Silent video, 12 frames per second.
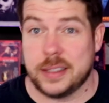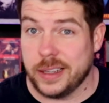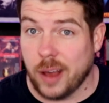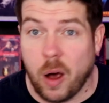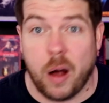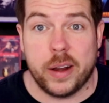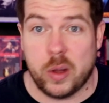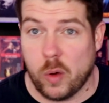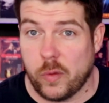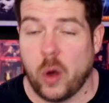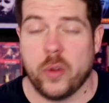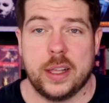The audio
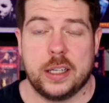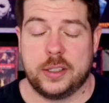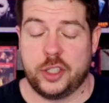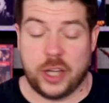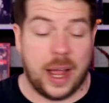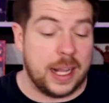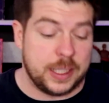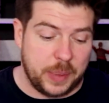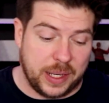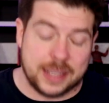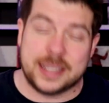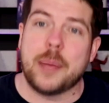of all this shines,
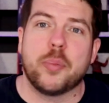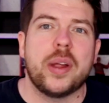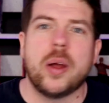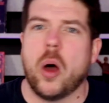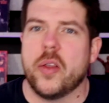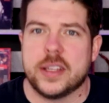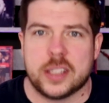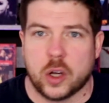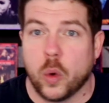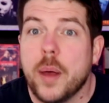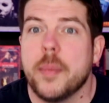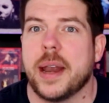because they bring all this
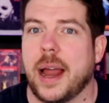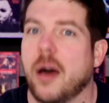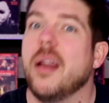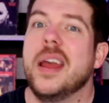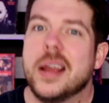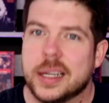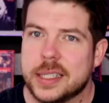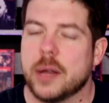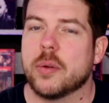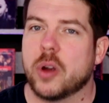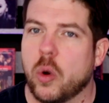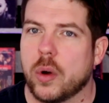equipment out because
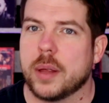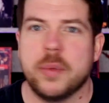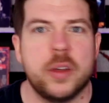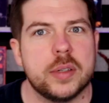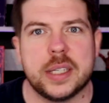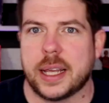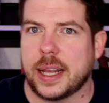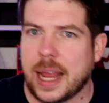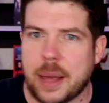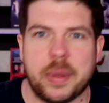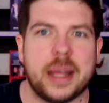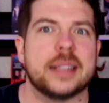they're recording music and
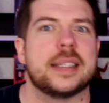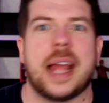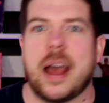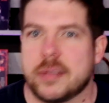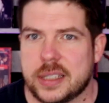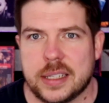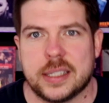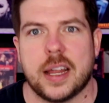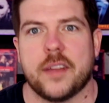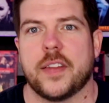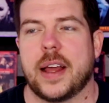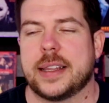ambient sounds and
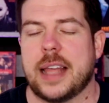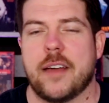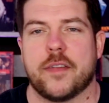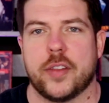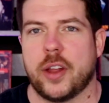stuff like that for